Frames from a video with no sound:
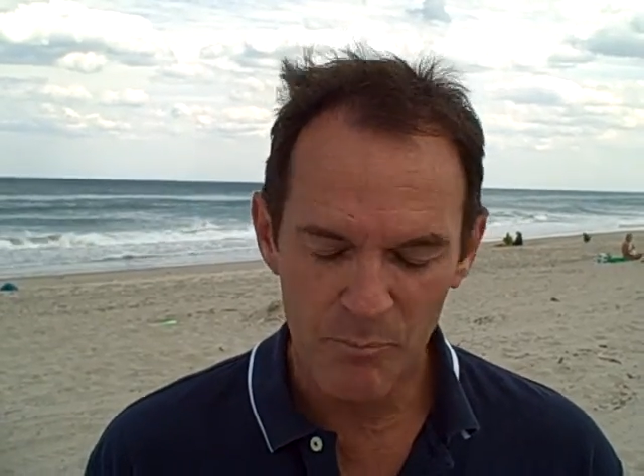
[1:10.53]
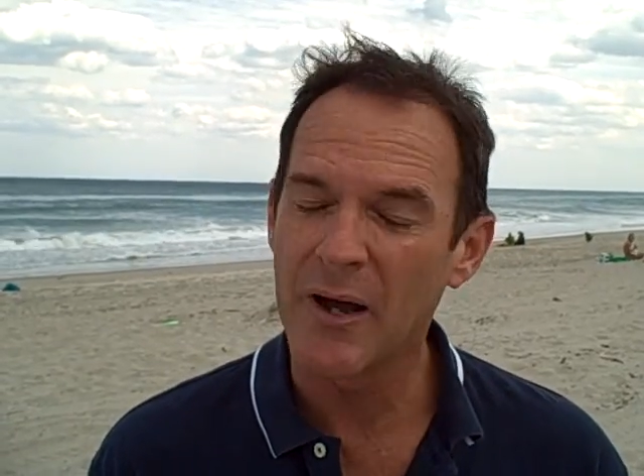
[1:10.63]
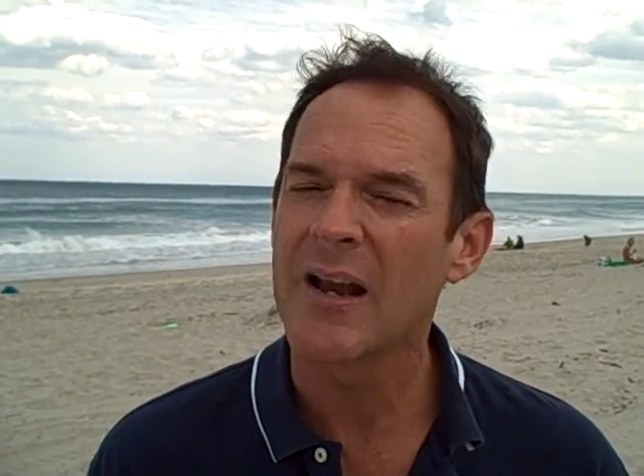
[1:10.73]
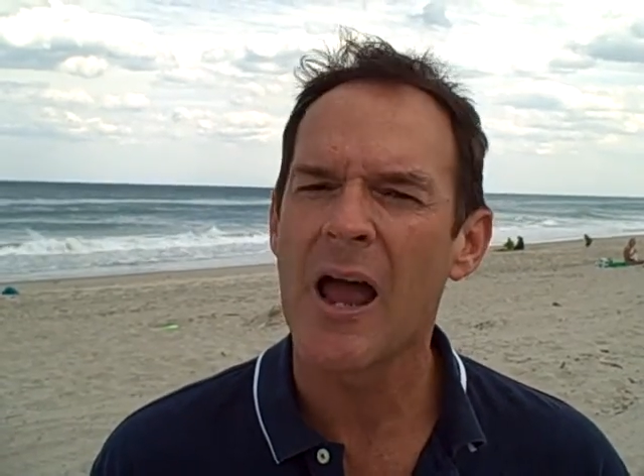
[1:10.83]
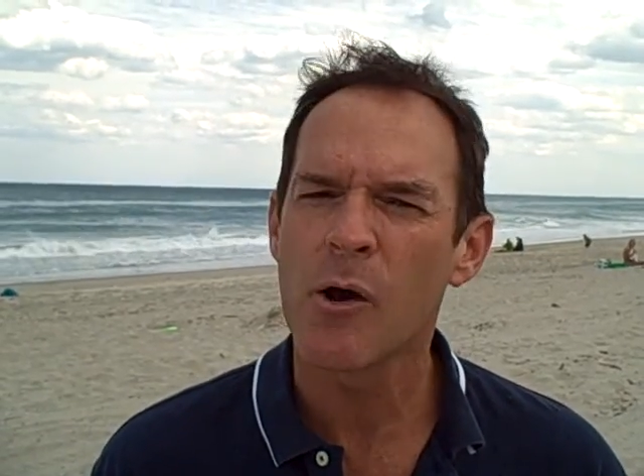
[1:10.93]

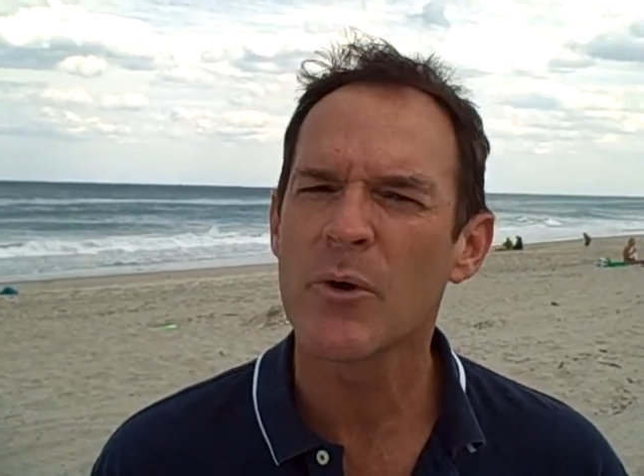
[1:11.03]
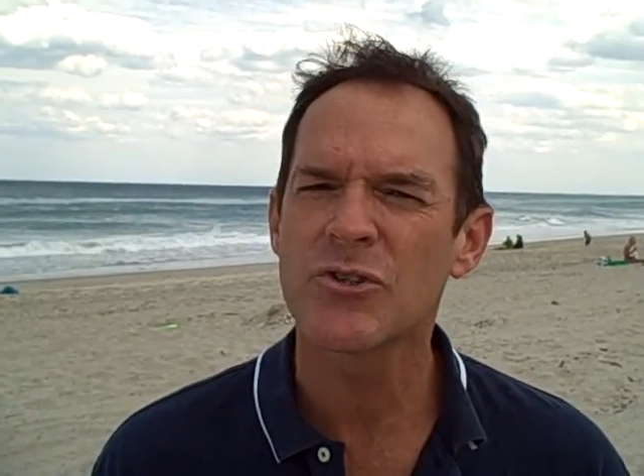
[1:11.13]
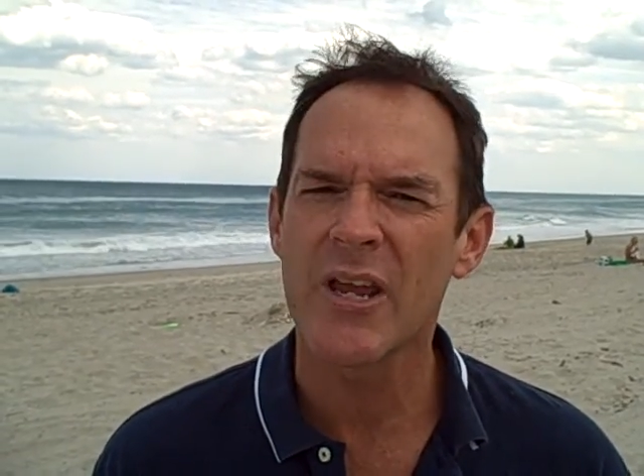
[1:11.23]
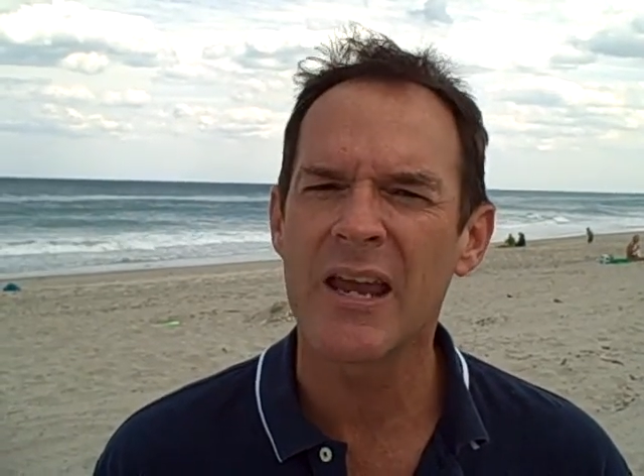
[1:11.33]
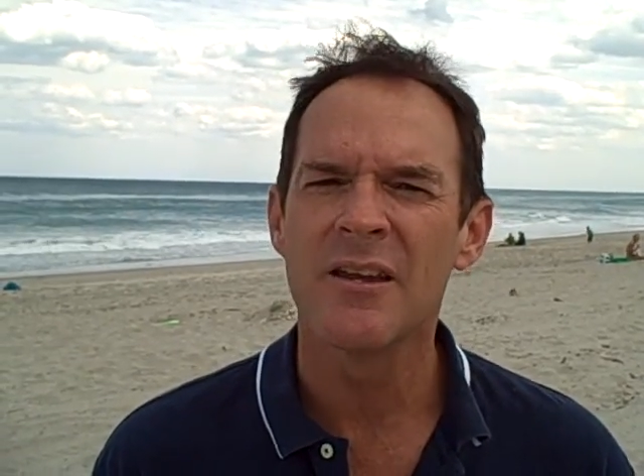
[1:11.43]
but I
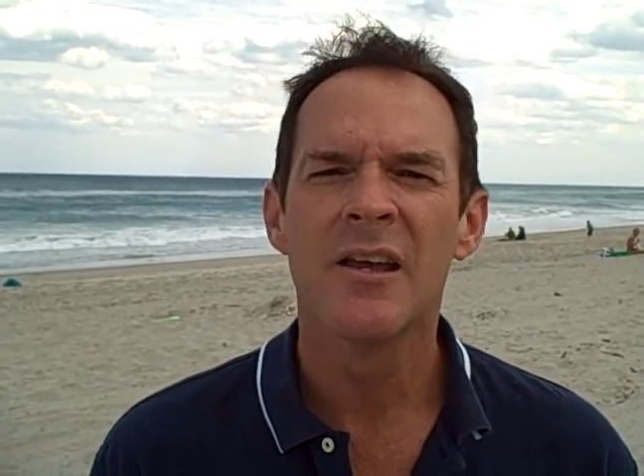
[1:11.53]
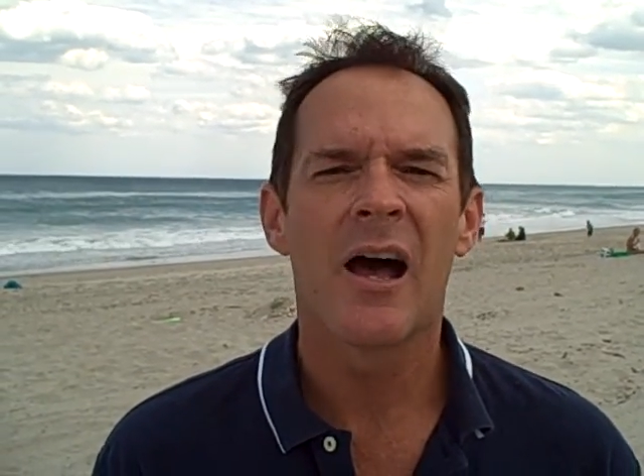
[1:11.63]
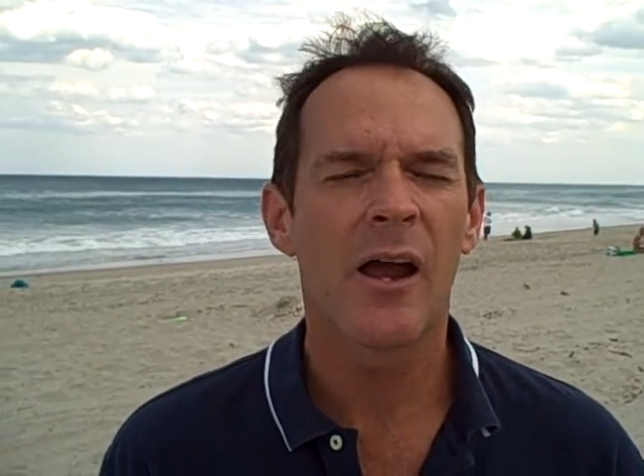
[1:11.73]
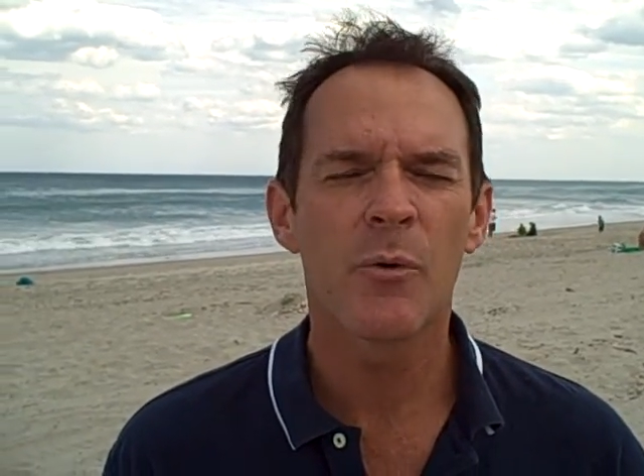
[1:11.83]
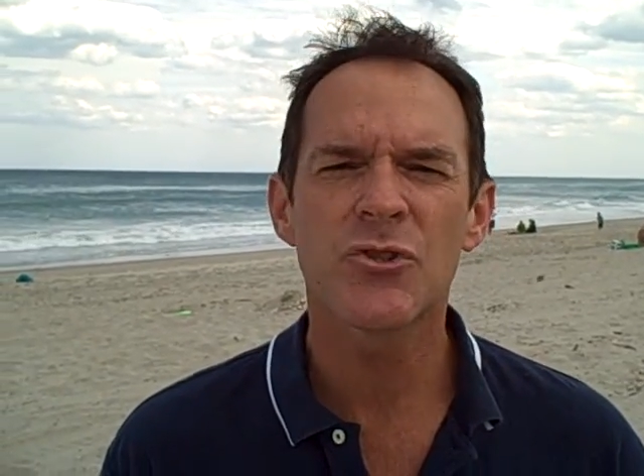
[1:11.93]
always
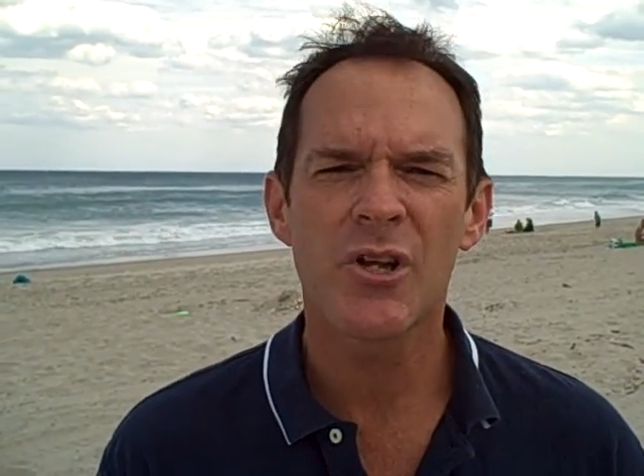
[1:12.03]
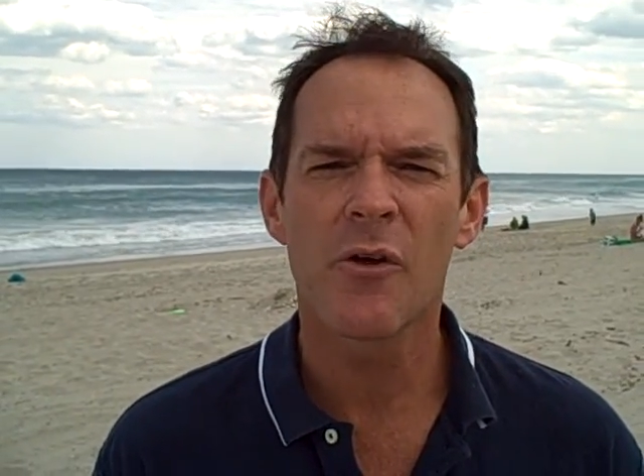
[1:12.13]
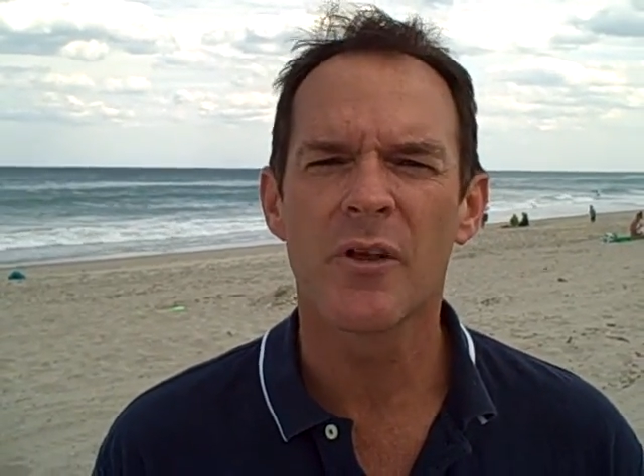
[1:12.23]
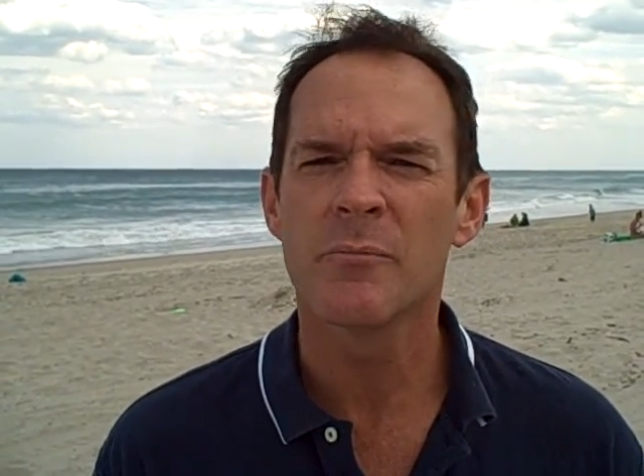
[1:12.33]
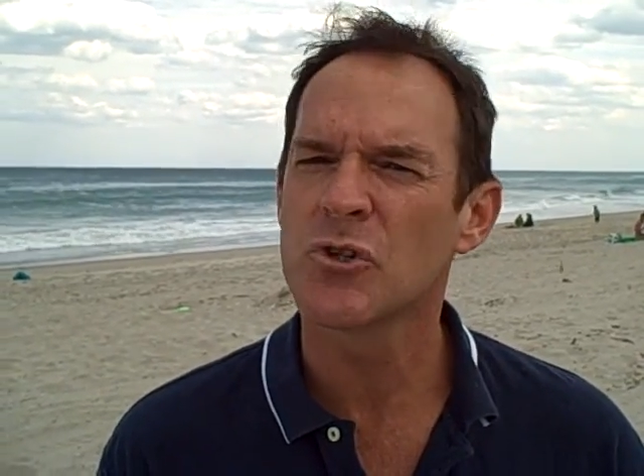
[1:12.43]

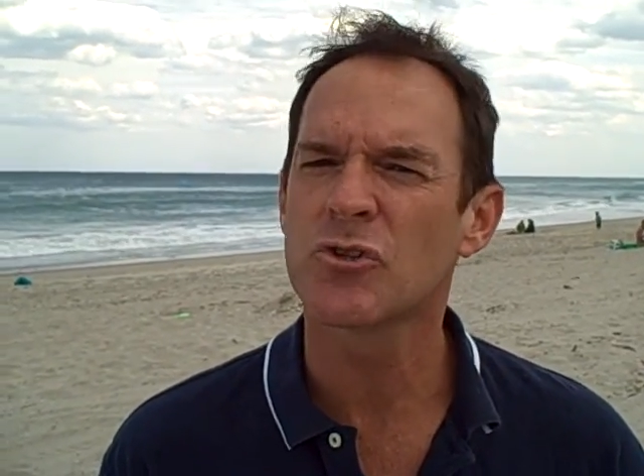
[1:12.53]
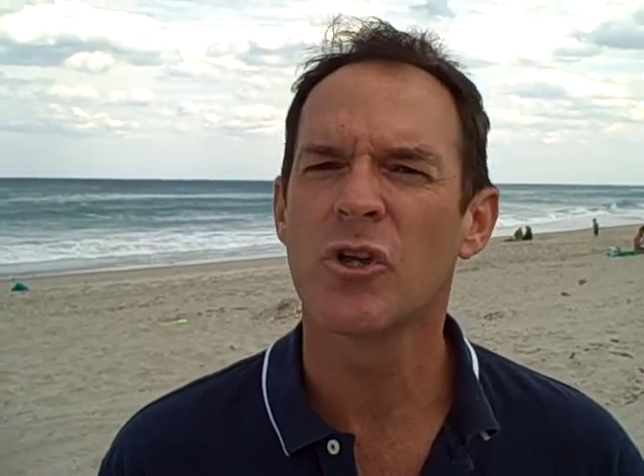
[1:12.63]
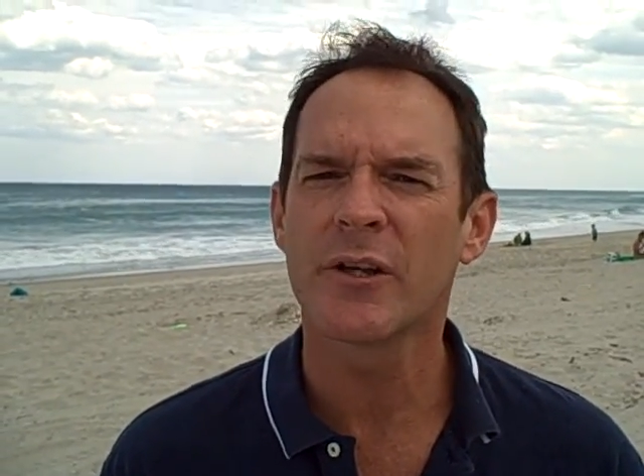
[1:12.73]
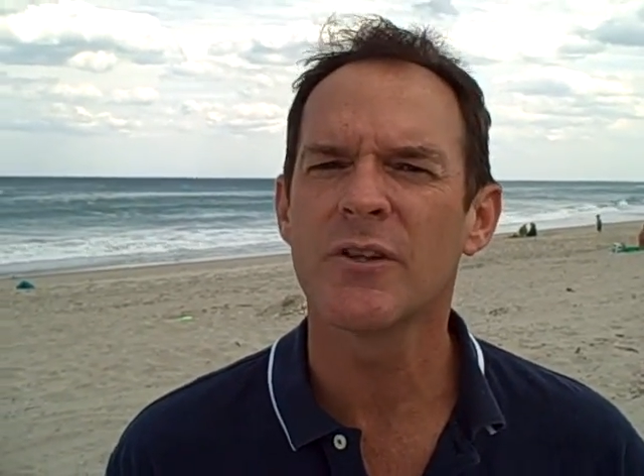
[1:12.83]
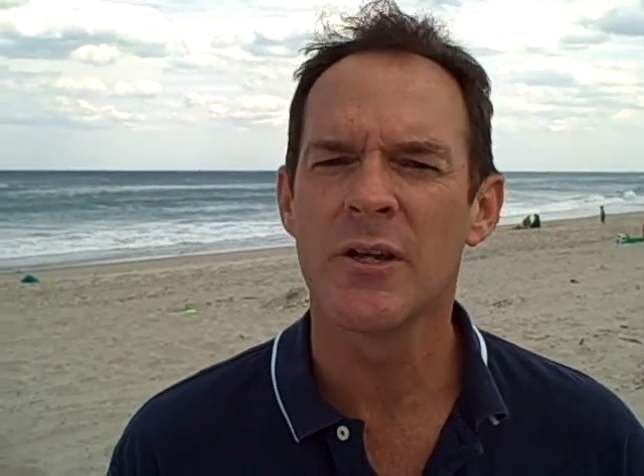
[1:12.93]
tell them, just
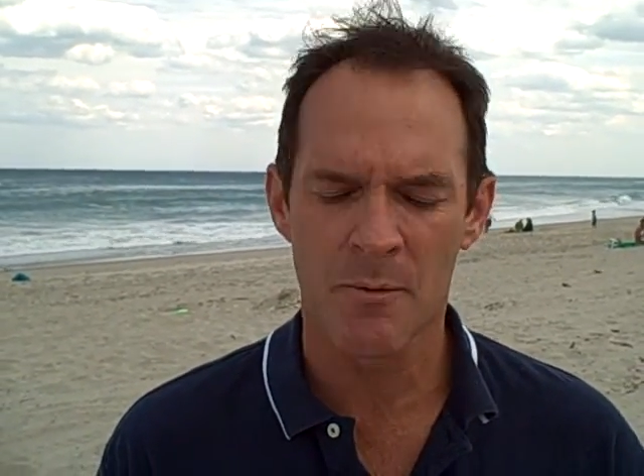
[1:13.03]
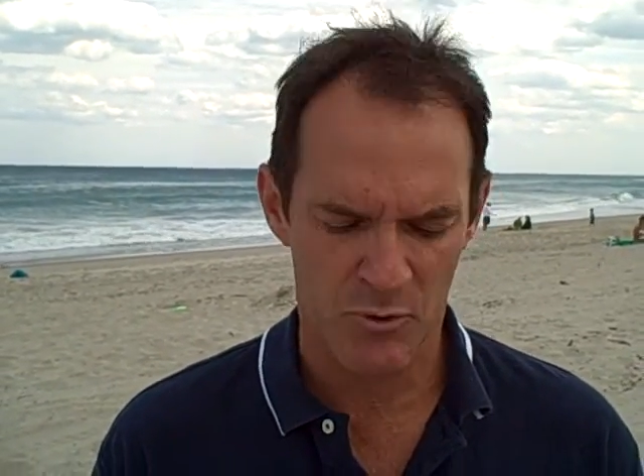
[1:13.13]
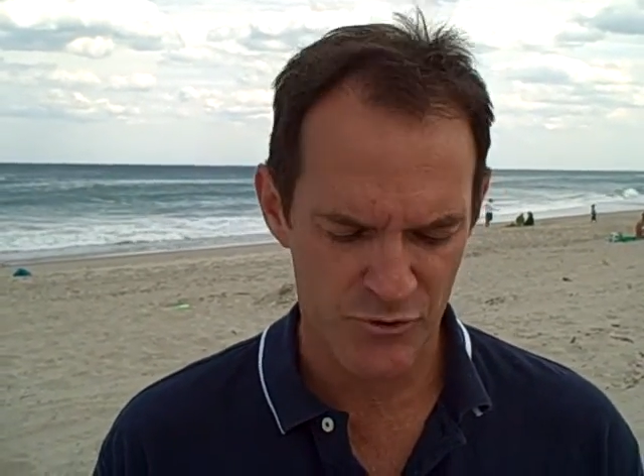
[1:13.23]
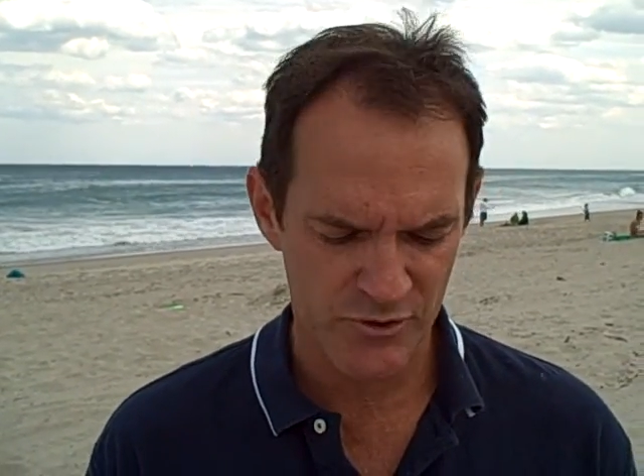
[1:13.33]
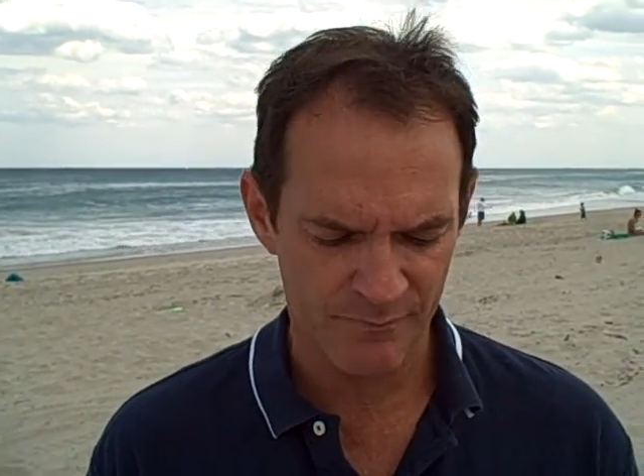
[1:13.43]
look at the
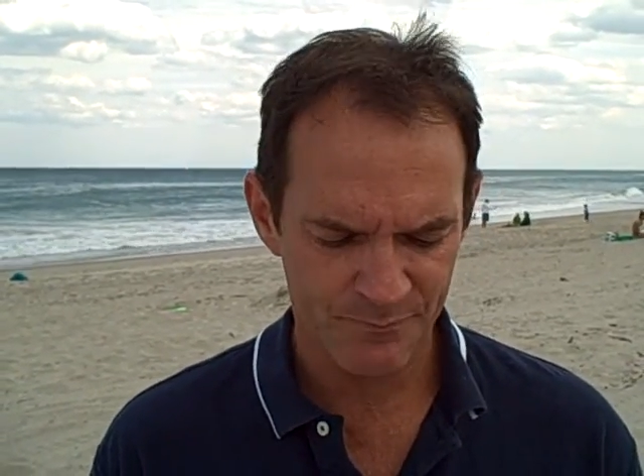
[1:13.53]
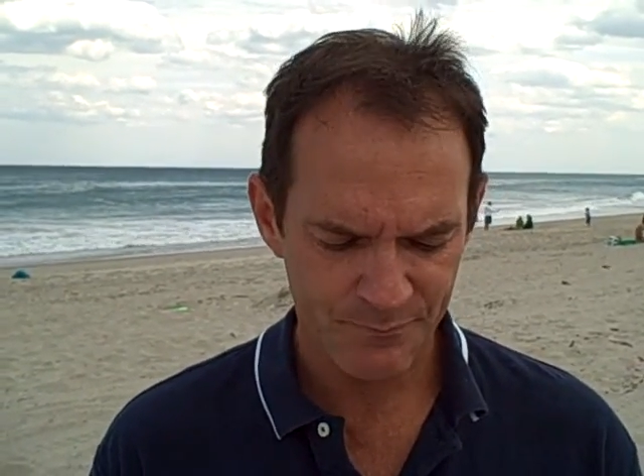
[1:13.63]
numbers.